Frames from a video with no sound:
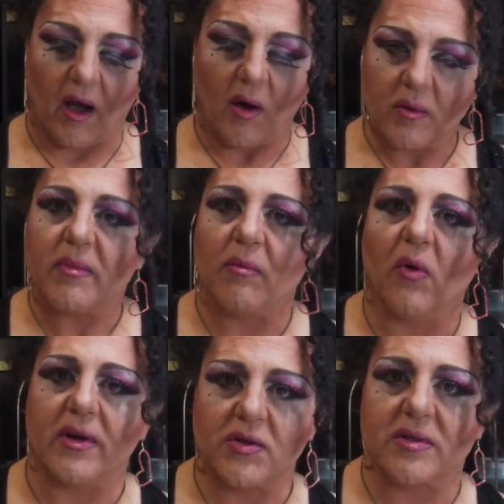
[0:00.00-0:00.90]
I would be
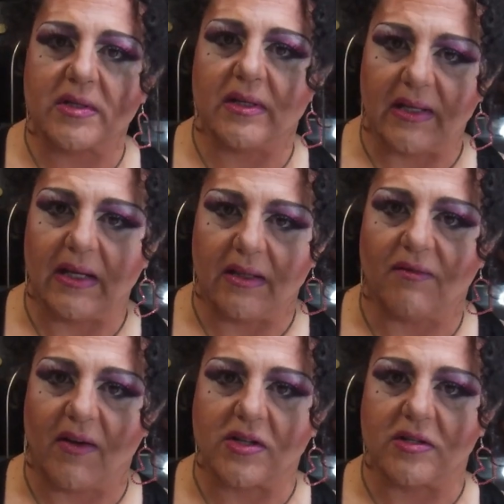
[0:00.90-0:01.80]
more interested in getting
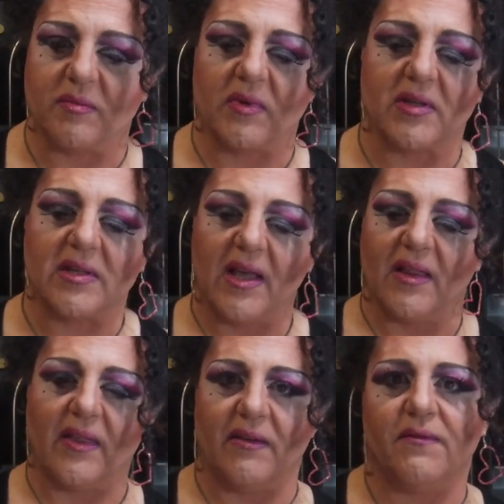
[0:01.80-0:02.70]
the fashions because
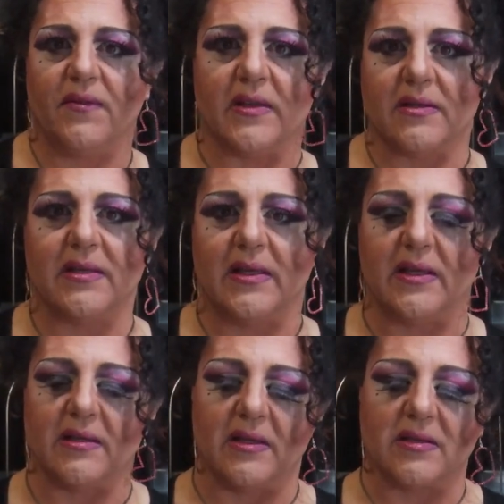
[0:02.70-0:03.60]
they fit
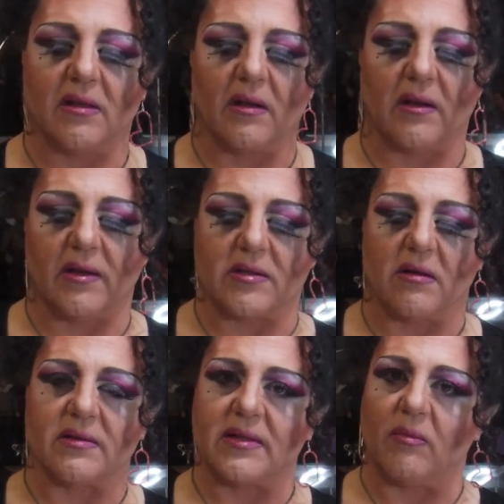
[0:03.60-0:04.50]
kit, and there's not a lot of
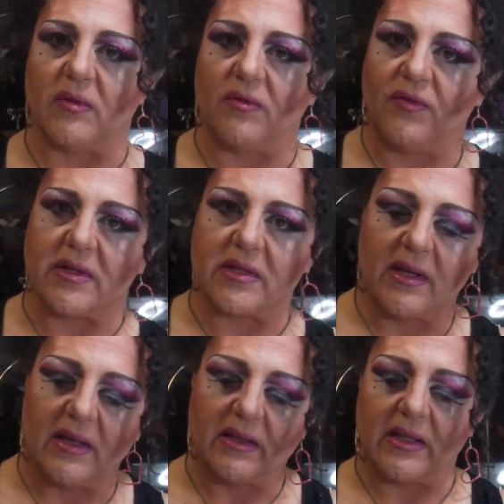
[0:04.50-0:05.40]
dolls that would fit
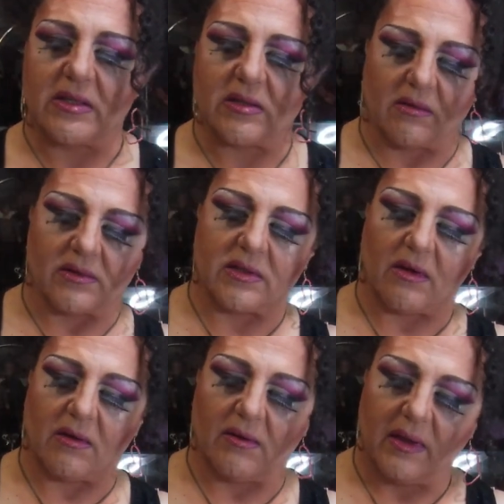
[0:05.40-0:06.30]
these dolls,
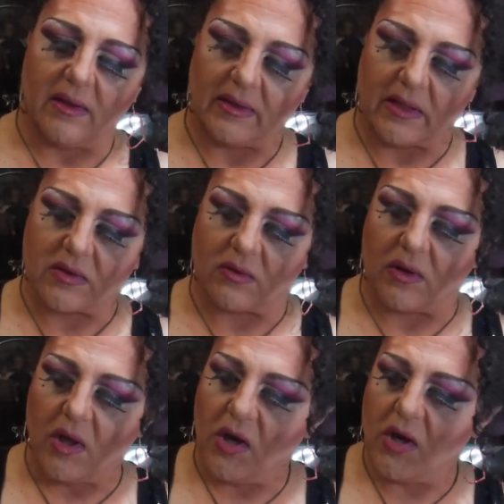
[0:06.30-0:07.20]
so that's
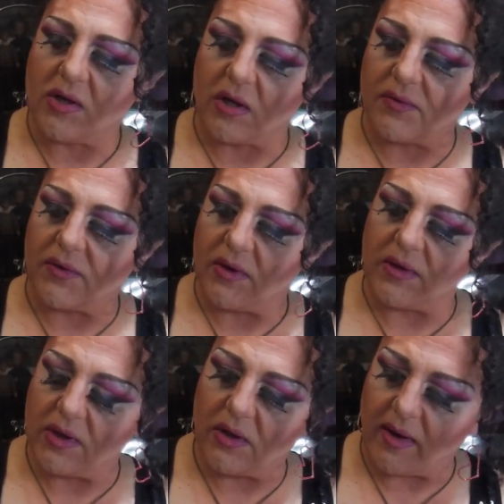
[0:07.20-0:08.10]
good. Her
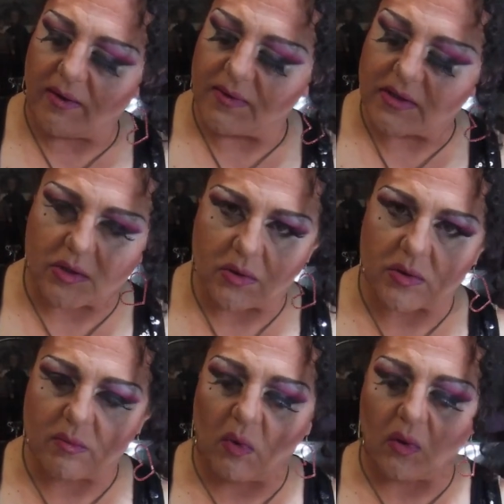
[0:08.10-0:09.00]
outfits are
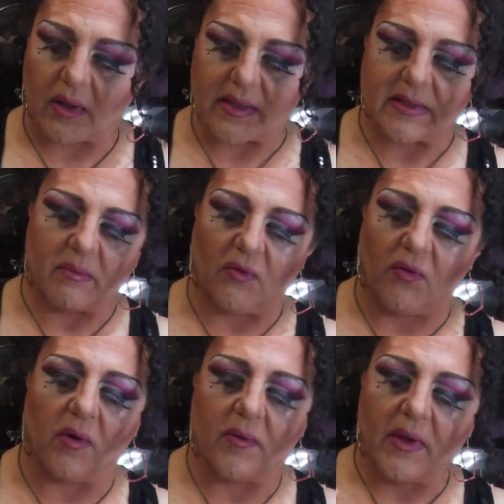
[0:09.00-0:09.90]
too small, like I said
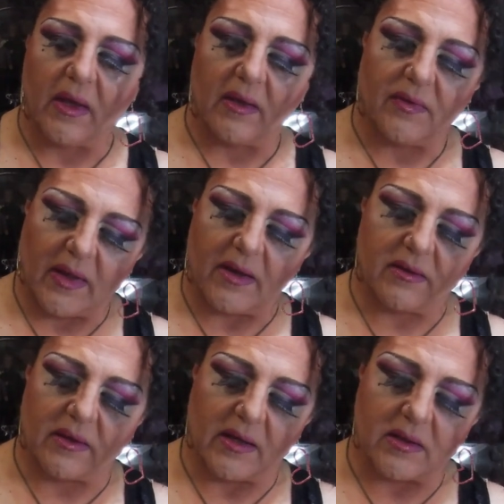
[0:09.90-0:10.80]
before.
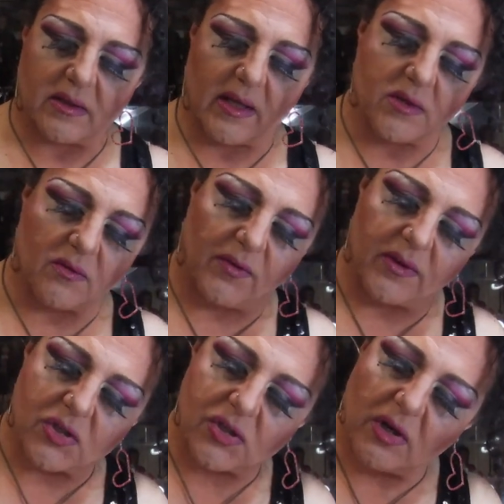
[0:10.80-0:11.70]
They do
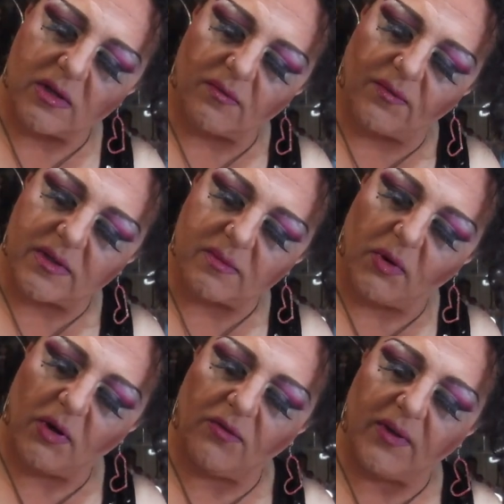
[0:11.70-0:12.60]
fit. The skirt fits
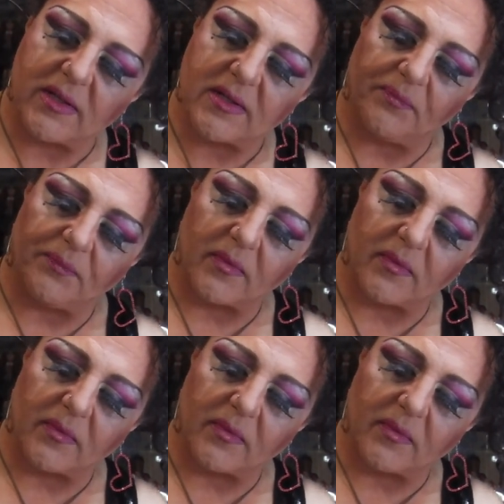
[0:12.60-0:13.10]
perfect,